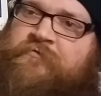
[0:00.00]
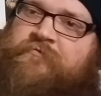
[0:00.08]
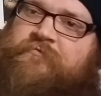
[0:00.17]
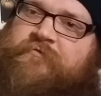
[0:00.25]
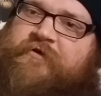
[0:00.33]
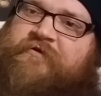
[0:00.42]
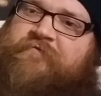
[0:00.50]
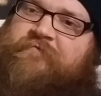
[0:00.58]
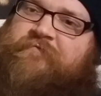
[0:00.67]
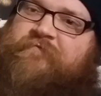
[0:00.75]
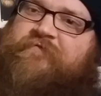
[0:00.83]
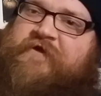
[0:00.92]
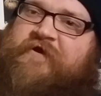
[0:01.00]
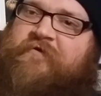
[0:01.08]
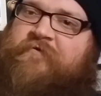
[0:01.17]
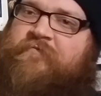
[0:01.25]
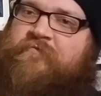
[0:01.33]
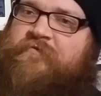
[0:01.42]
right
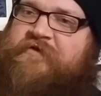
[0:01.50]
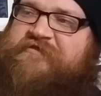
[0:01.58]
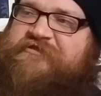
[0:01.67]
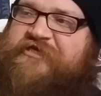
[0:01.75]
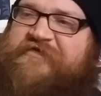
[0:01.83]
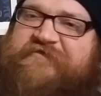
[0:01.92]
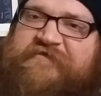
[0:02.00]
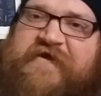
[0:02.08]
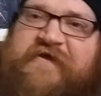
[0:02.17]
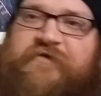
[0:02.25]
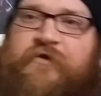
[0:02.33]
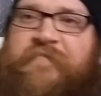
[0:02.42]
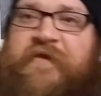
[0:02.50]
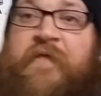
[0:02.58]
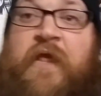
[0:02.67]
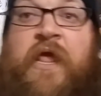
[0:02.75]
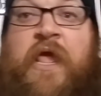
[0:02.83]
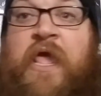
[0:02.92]
there, his Jason tattooed on me,
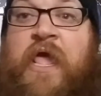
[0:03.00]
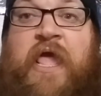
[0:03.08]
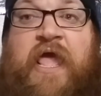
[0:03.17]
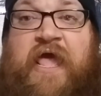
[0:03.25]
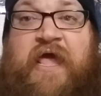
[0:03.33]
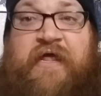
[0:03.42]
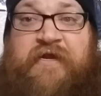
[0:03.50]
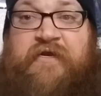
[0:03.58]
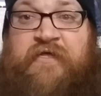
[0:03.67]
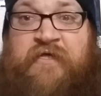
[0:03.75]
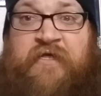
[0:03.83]
and